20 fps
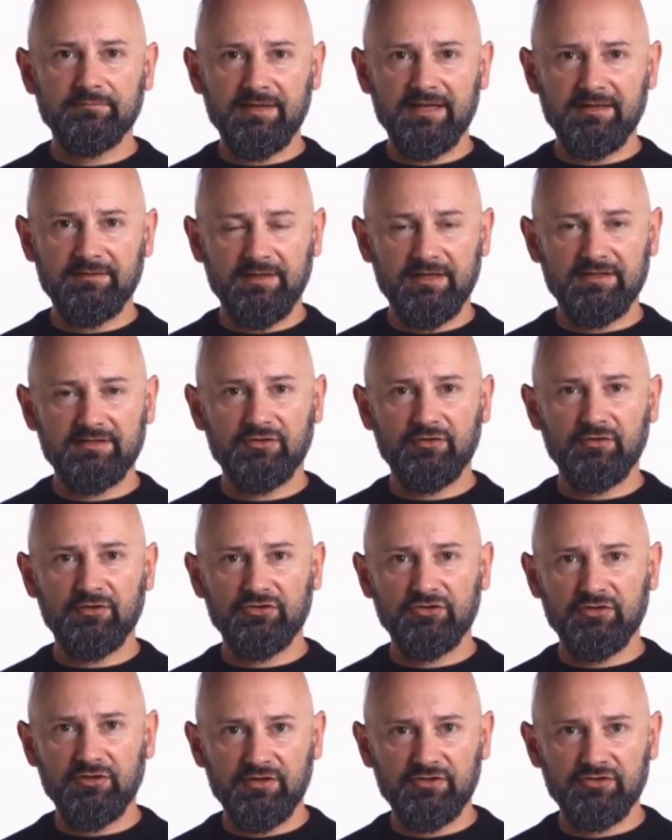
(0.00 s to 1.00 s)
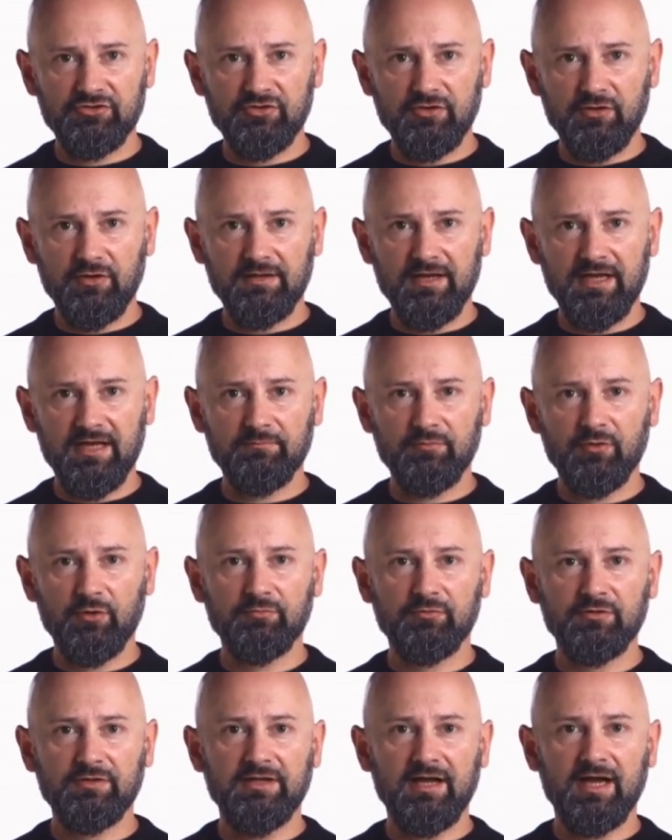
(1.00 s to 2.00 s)
Investors should ensure they have
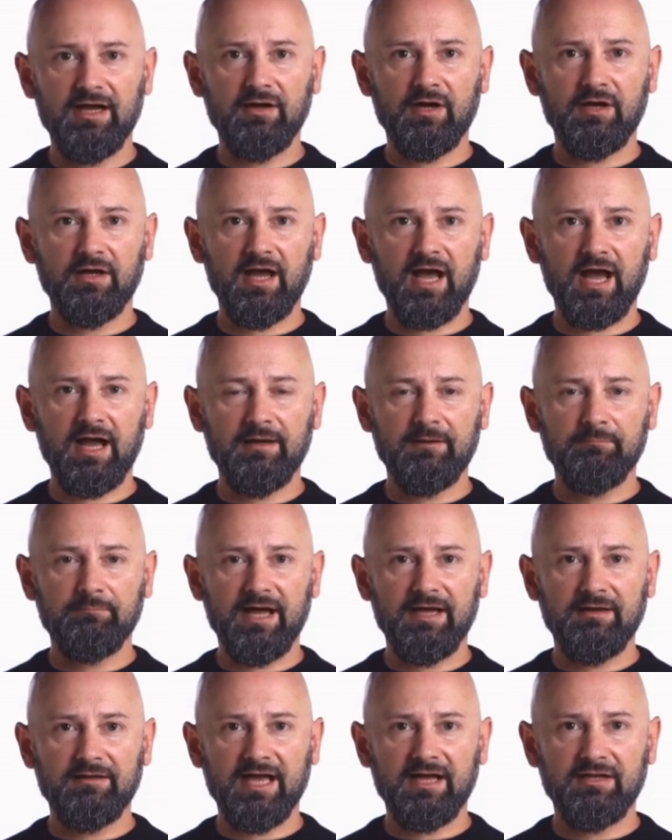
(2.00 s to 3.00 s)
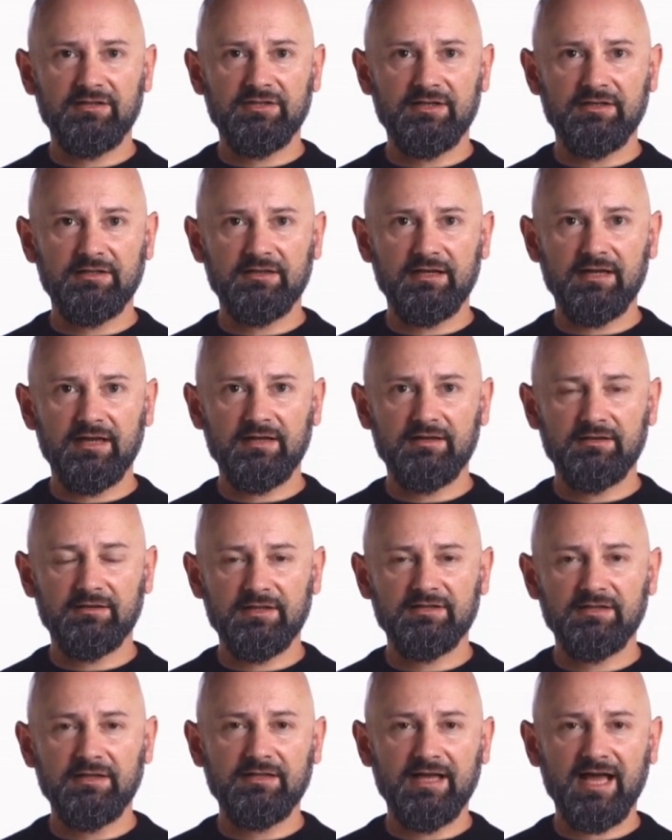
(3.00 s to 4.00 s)
oversight on high-impact actions,
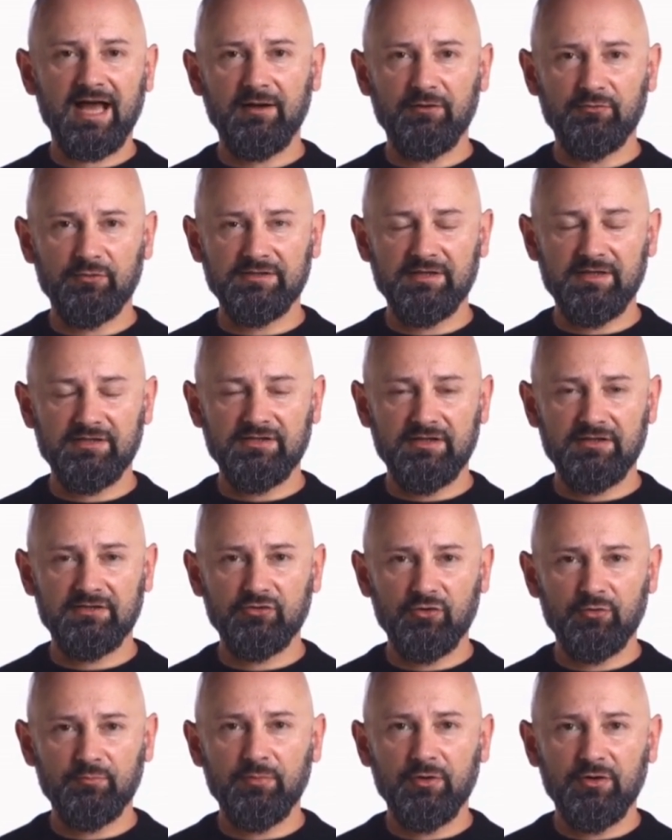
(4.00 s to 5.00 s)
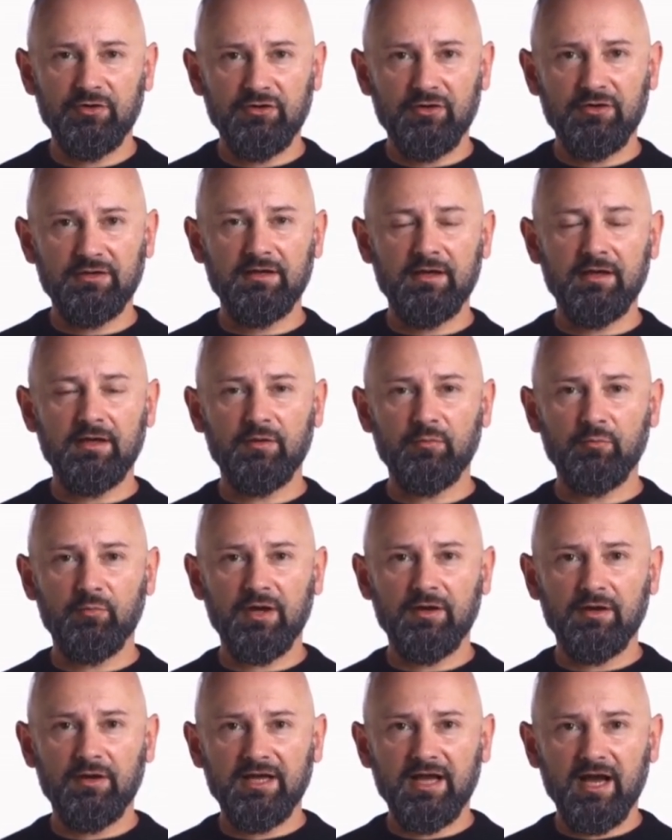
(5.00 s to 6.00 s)
such as acquisitions or mergers,
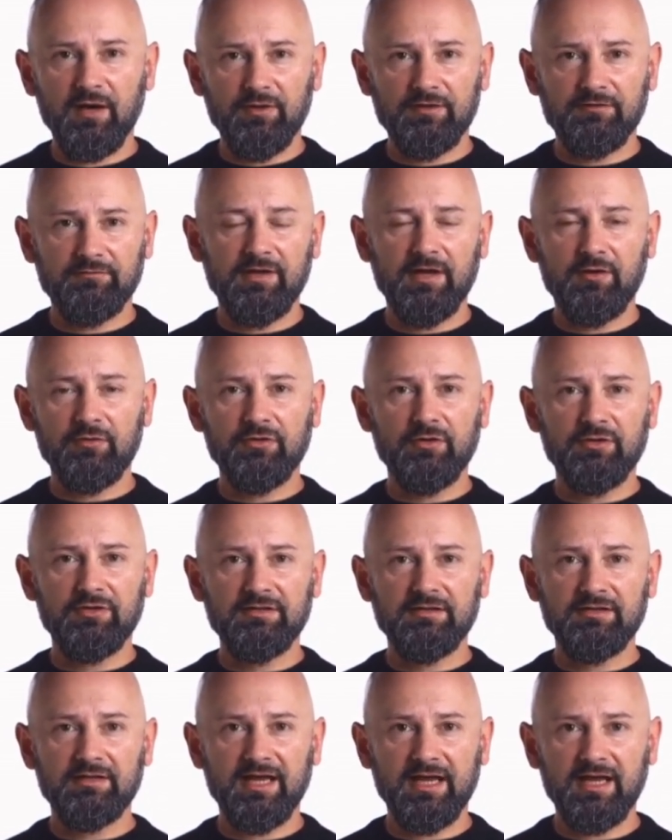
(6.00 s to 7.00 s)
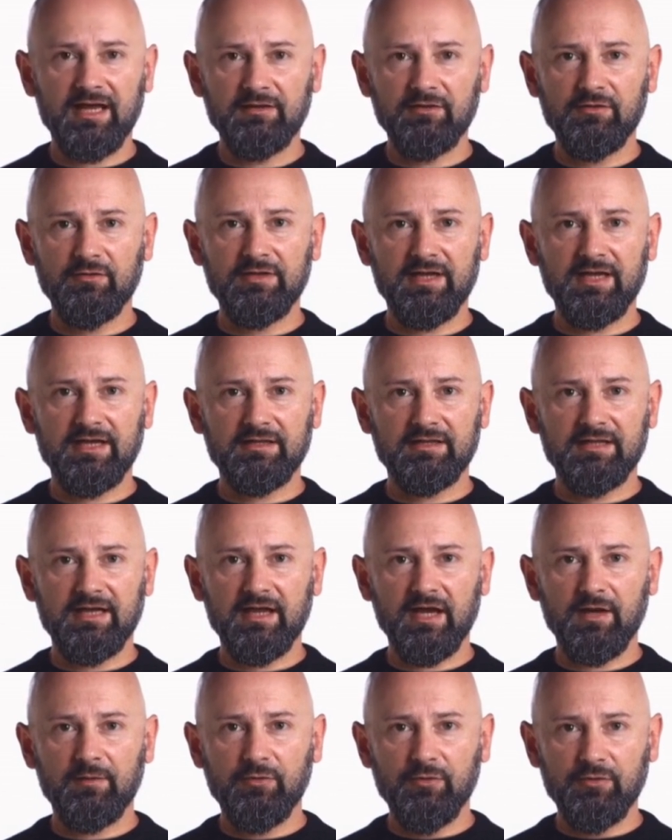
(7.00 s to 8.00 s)
while allowing founders to handle
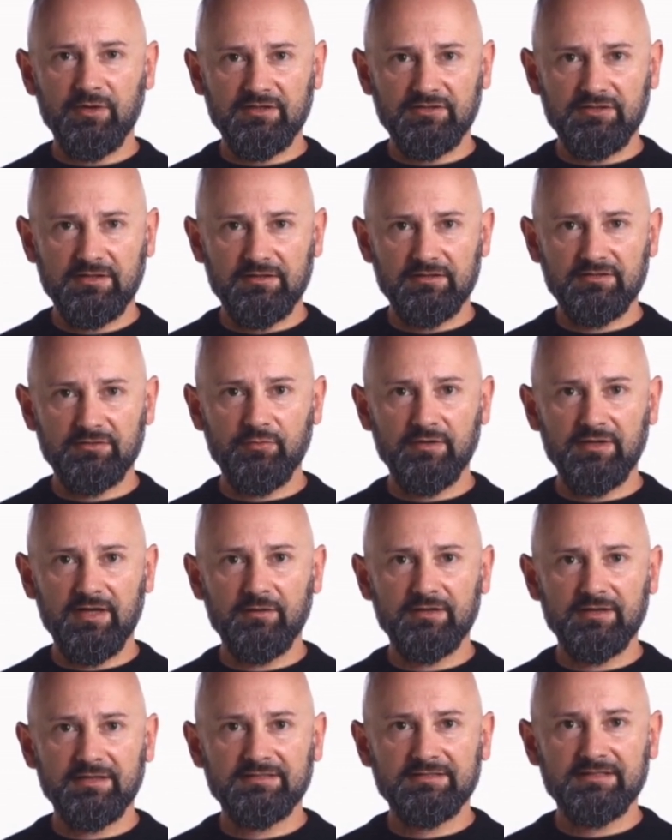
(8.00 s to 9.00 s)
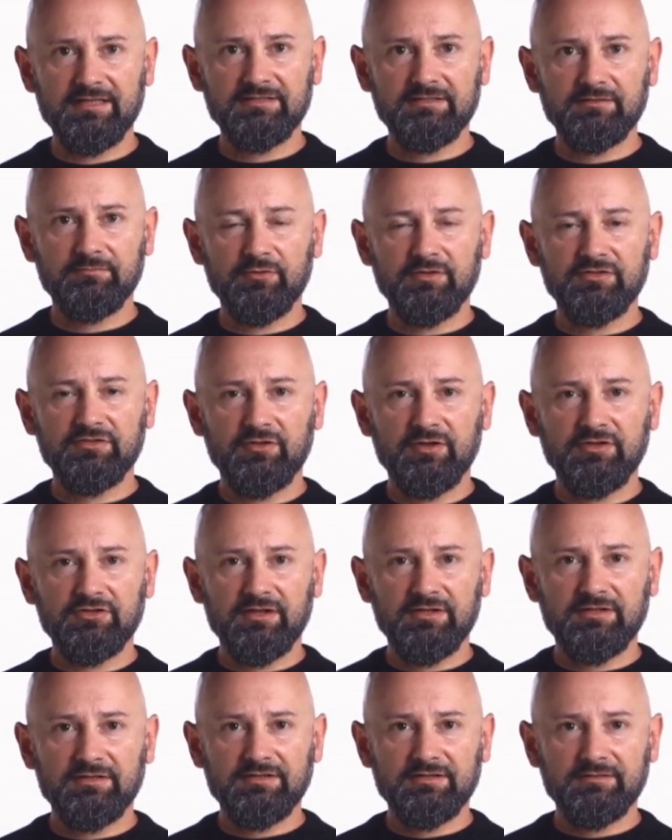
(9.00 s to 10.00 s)
day-to-day operations without excessive
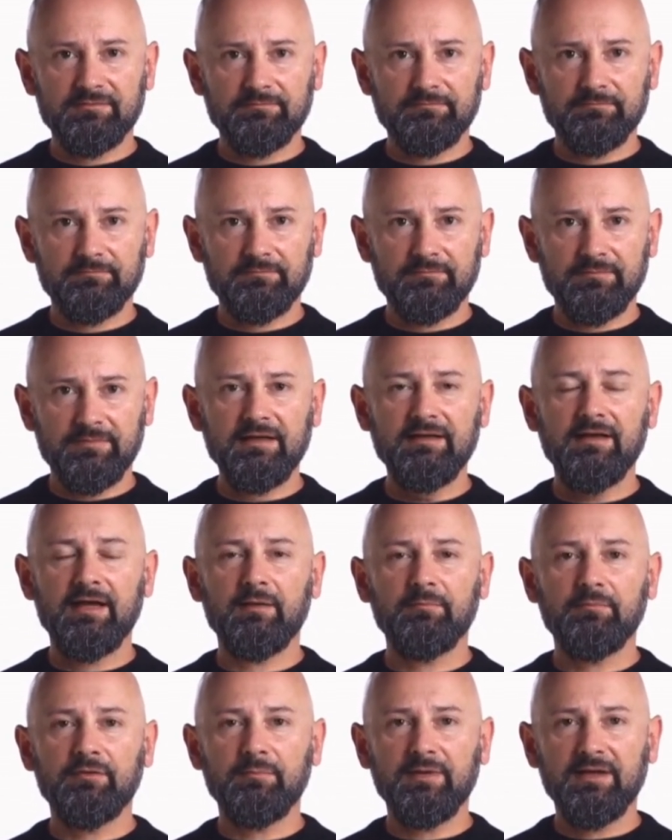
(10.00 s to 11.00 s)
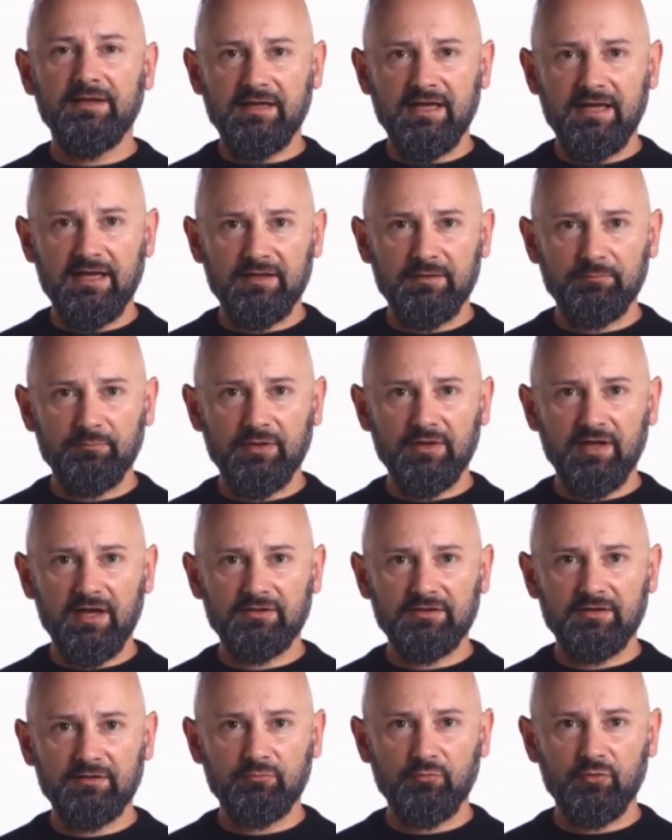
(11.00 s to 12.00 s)
restrictions. This helps maintain a
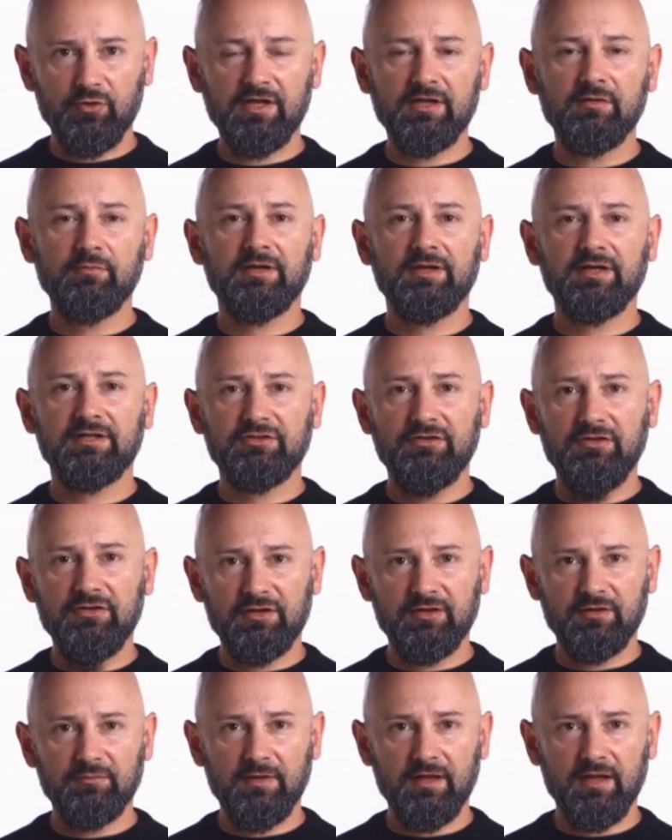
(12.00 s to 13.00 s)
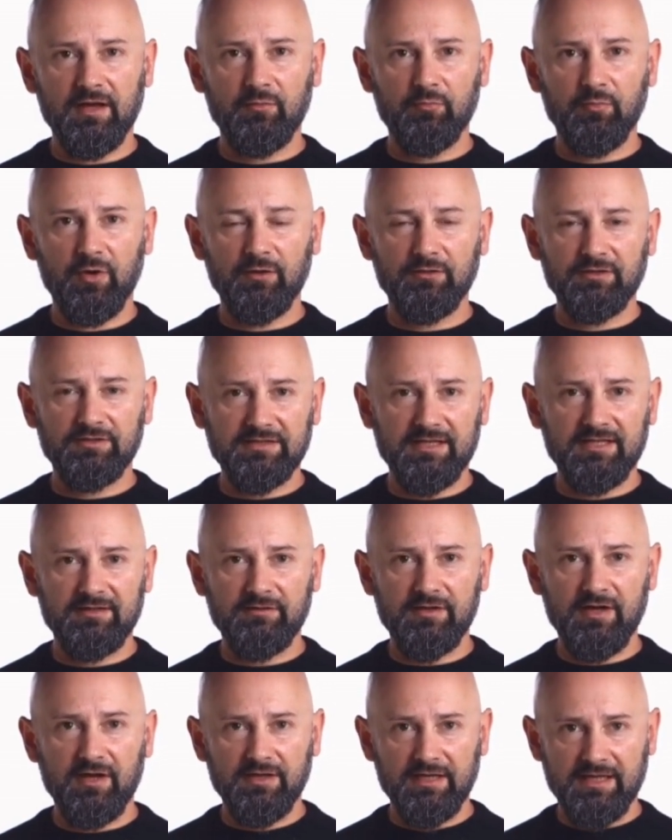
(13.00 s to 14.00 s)
productive working relationship while
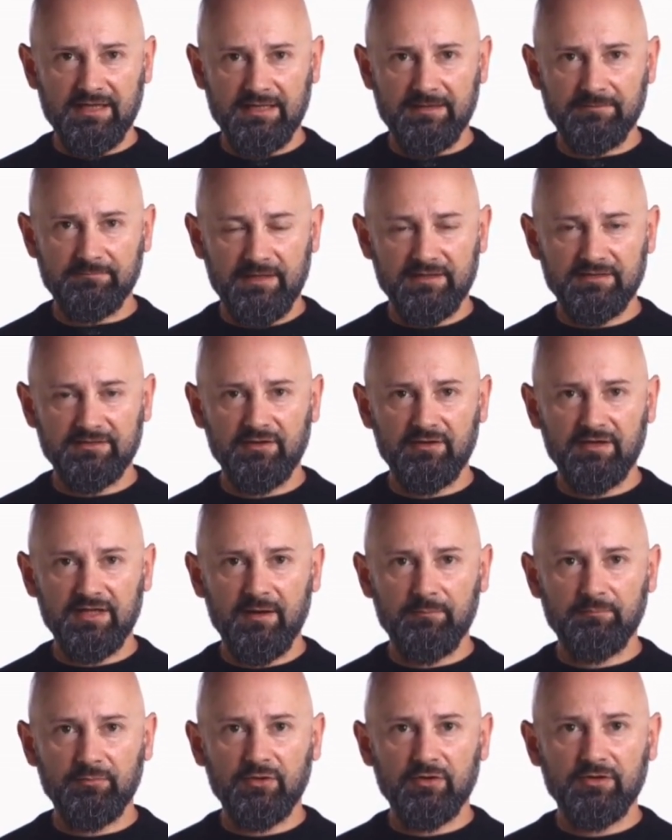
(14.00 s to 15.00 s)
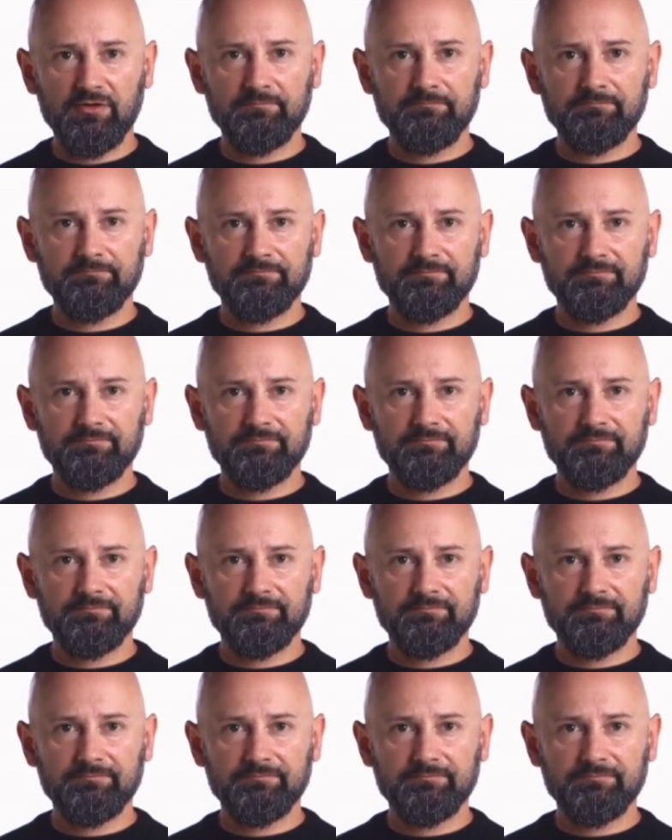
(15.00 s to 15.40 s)
safeguarding investor capital.